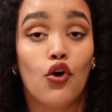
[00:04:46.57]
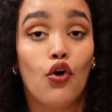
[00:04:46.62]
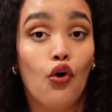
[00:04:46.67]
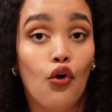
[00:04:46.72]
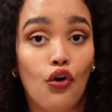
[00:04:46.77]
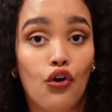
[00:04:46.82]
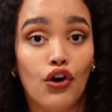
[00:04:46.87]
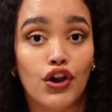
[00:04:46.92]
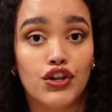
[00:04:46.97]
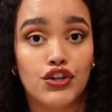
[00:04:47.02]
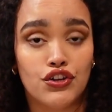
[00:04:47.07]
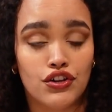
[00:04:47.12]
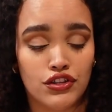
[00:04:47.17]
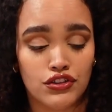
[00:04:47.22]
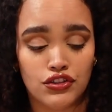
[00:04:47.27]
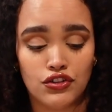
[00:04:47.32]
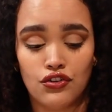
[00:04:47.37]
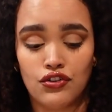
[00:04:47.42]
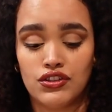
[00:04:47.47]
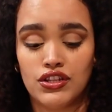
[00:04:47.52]
or you can
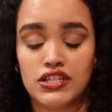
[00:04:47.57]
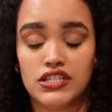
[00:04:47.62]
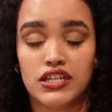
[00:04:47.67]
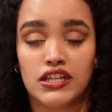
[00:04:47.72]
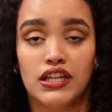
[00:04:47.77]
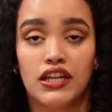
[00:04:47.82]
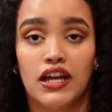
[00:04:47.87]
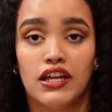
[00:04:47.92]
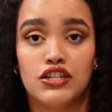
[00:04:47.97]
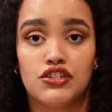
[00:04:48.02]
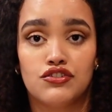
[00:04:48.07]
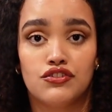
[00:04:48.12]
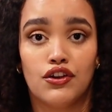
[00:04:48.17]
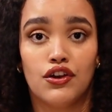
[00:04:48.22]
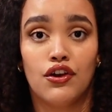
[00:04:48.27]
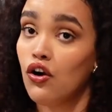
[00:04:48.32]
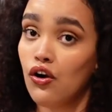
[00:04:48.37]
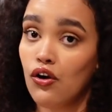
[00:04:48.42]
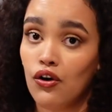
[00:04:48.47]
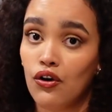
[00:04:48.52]
throw in the
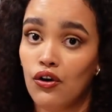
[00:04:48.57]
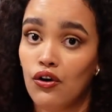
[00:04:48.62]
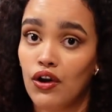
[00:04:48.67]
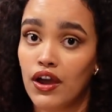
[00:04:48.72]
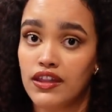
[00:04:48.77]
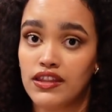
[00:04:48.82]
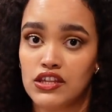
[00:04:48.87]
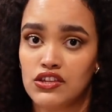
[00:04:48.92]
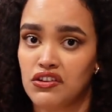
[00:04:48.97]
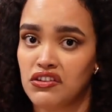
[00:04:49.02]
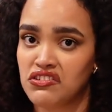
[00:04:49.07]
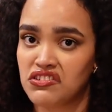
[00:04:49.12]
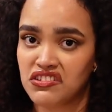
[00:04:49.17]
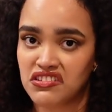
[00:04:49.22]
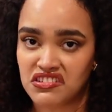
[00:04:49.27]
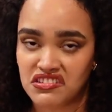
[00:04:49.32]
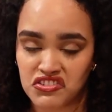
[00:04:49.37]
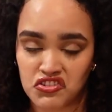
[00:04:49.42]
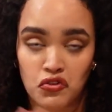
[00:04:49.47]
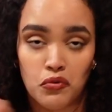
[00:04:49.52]
cilantro whole and then you can
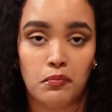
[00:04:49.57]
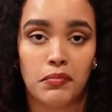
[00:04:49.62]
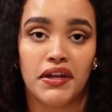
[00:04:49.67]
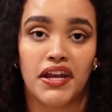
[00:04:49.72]
just scoop